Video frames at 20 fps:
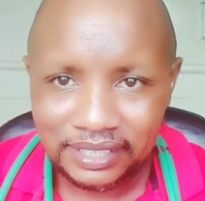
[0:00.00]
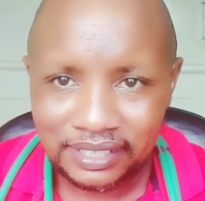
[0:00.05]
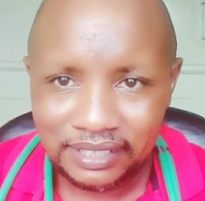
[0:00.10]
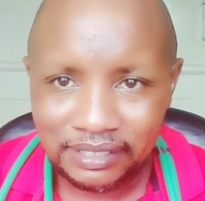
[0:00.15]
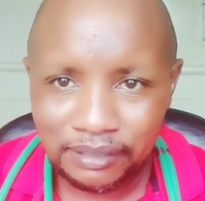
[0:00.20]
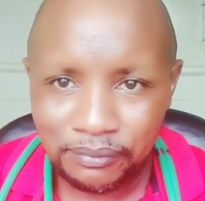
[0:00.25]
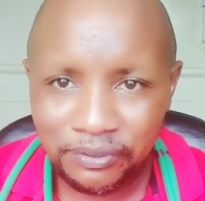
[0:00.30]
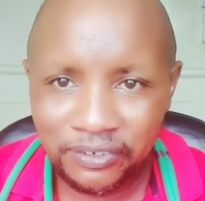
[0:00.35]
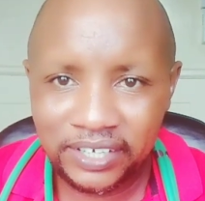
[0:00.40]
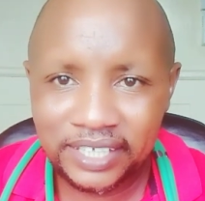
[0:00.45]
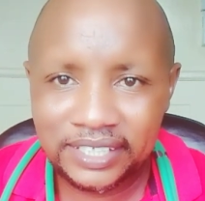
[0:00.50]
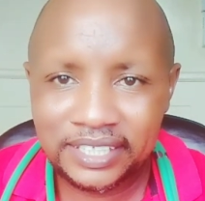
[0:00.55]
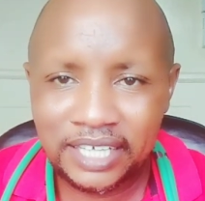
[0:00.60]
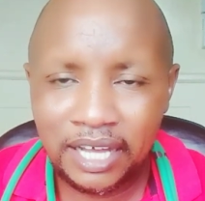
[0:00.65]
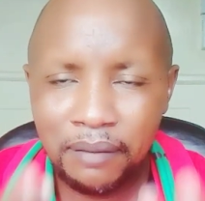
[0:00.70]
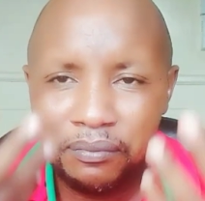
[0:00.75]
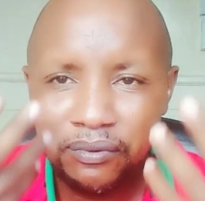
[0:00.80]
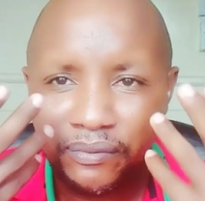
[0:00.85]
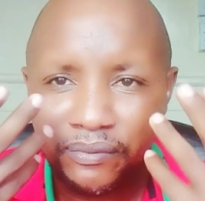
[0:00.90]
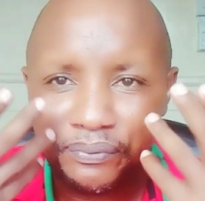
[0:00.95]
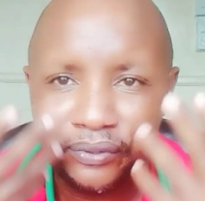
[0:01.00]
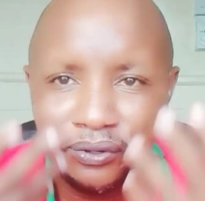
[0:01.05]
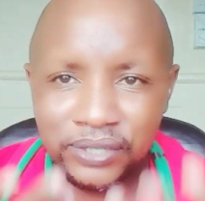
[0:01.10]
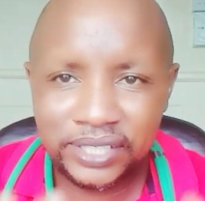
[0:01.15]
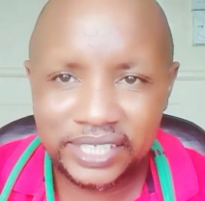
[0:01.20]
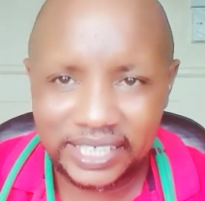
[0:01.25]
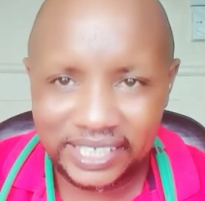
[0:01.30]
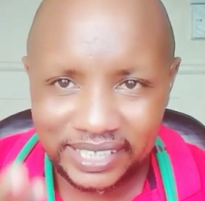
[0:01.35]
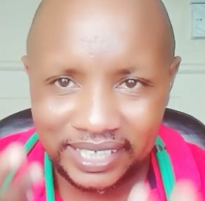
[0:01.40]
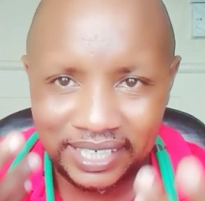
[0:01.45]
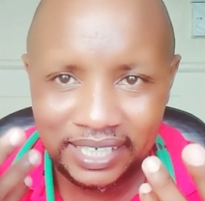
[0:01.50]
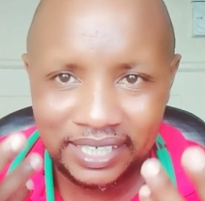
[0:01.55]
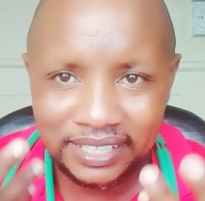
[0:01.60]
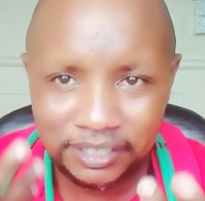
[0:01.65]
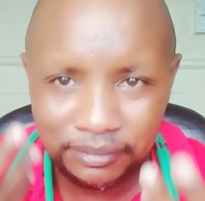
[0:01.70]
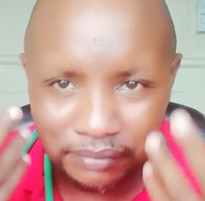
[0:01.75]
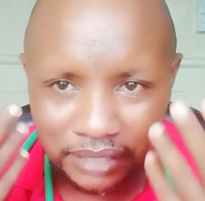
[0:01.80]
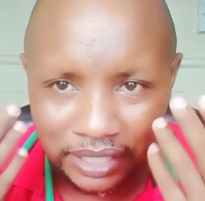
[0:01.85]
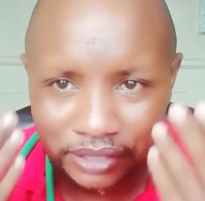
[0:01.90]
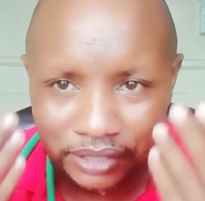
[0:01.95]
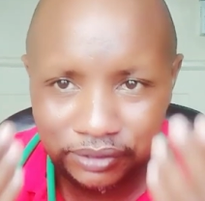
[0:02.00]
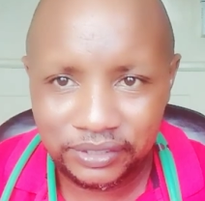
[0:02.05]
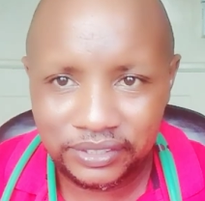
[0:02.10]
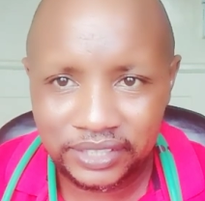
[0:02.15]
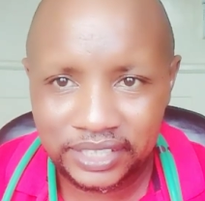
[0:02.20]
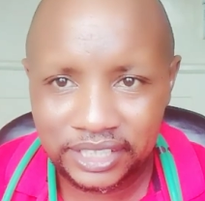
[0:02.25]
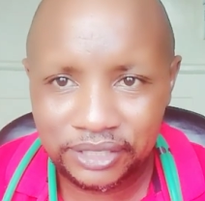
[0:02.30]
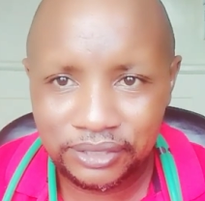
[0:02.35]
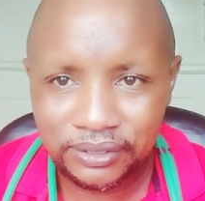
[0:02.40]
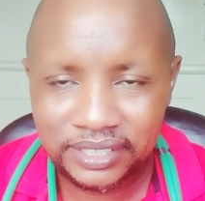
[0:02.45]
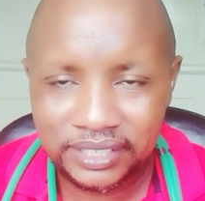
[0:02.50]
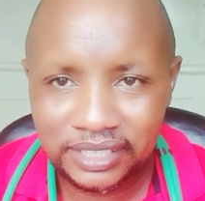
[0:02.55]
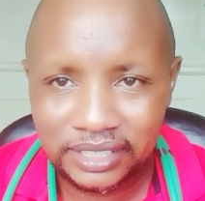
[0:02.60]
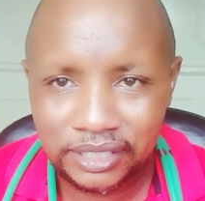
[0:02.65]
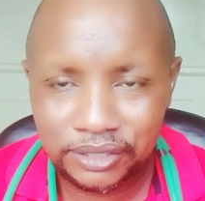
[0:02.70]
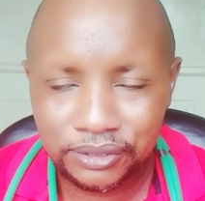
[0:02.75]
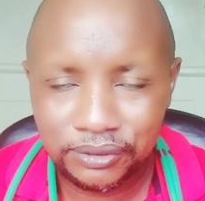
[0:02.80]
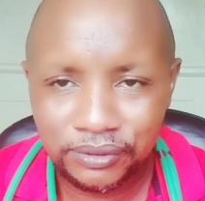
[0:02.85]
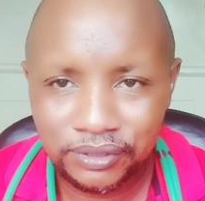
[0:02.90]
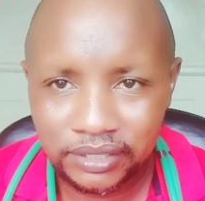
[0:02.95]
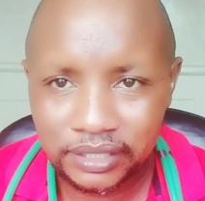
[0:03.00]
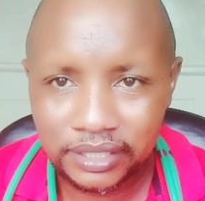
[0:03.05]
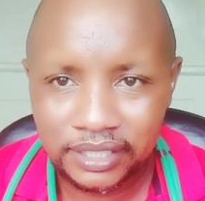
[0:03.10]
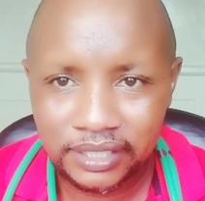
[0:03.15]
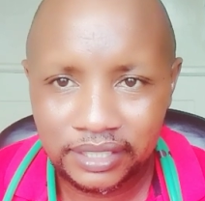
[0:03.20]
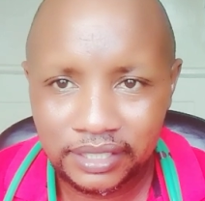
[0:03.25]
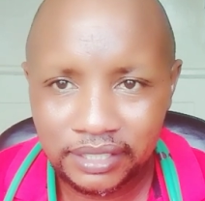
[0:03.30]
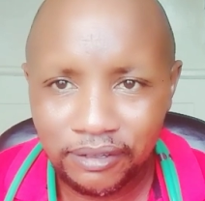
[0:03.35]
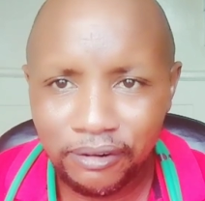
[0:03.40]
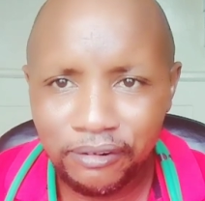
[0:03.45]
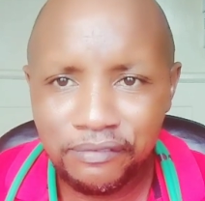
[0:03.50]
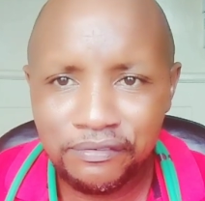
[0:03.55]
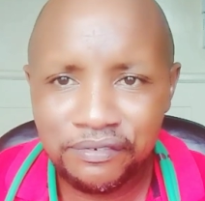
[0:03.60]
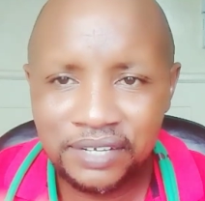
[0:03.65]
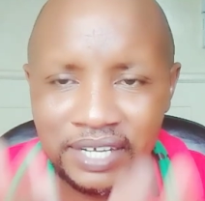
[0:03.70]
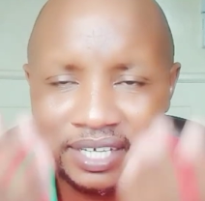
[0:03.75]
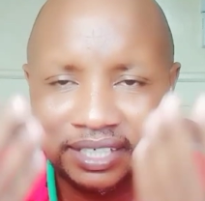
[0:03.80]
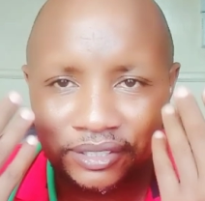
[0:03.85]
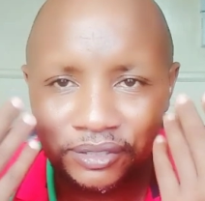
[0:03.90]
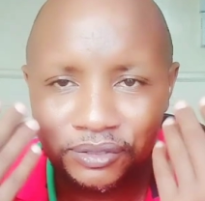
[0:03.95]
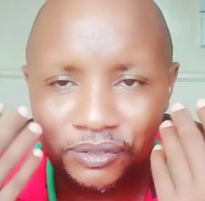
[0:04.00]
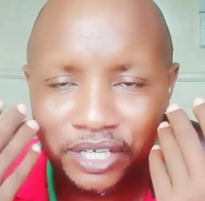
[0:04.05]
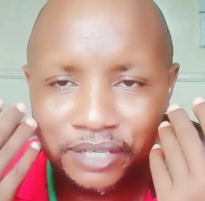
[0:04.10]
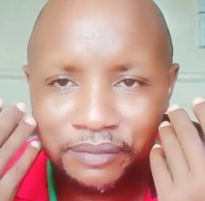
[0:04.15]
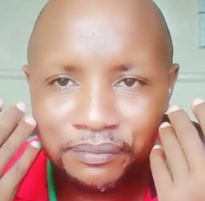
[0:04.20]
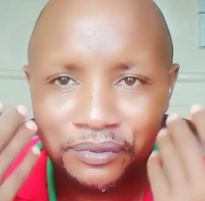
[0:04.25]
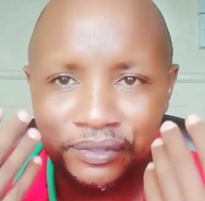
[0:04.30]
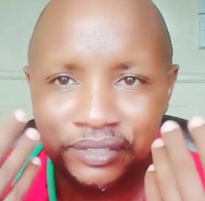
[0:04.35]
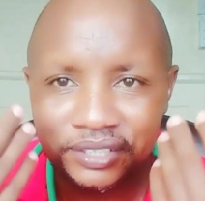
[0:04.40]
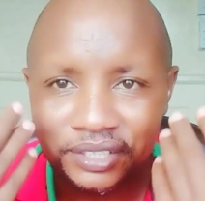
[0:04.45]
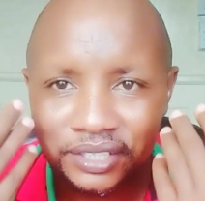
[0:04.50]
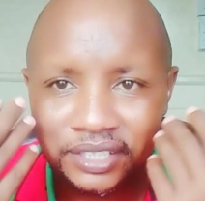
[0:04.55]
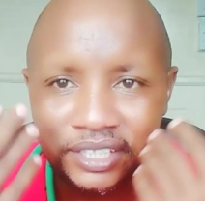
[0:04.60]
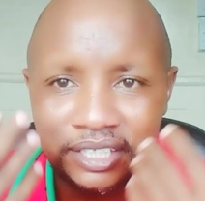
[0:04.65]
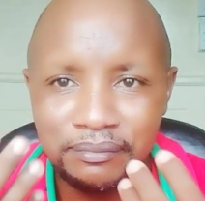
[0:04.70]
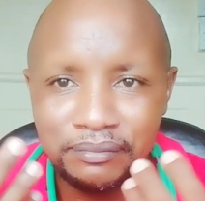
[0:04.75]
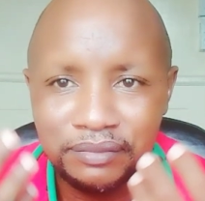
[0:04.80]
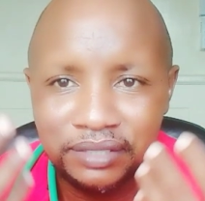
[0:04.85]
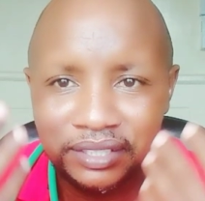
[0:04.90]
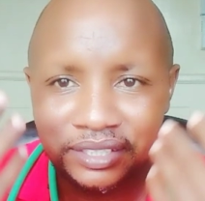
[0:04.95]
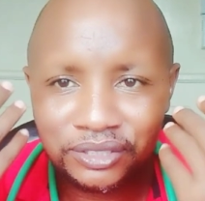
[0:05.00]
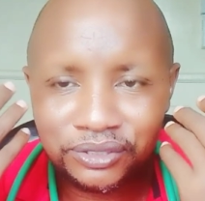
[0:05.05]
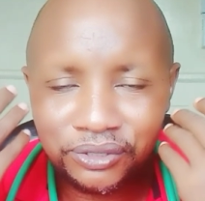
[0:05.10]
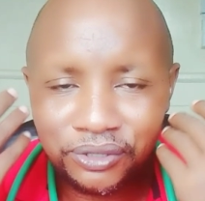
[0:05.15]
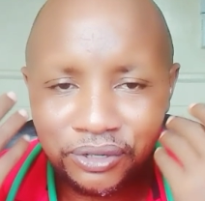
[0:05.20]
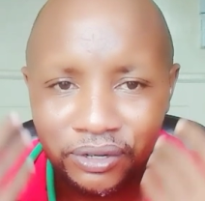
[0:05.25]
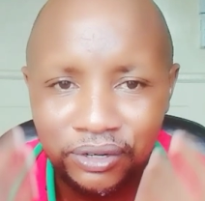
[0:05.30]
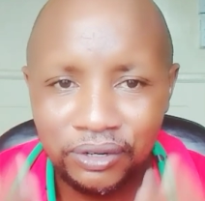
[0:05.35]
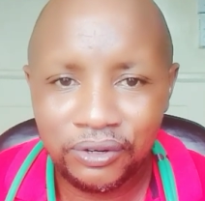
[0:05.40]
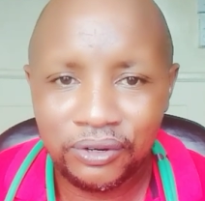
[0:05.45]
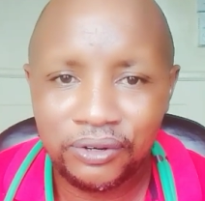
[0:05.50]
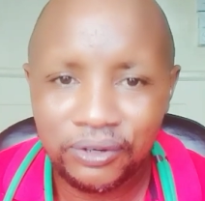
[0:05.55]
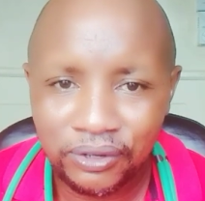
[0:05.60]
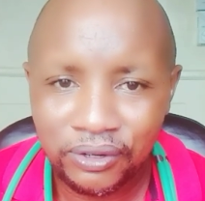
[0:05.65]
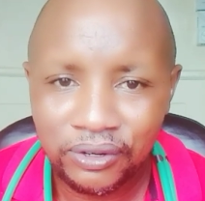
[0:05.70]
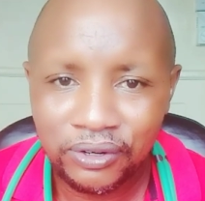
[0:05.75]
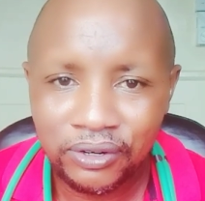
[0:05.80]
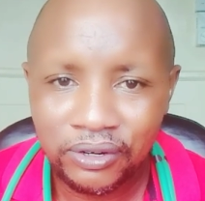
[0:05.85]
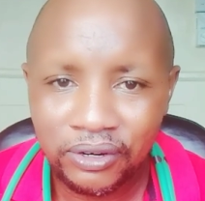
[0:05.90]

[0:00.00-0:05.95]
for example, protein, energy malnutrition in children, obviously your immune system is so low,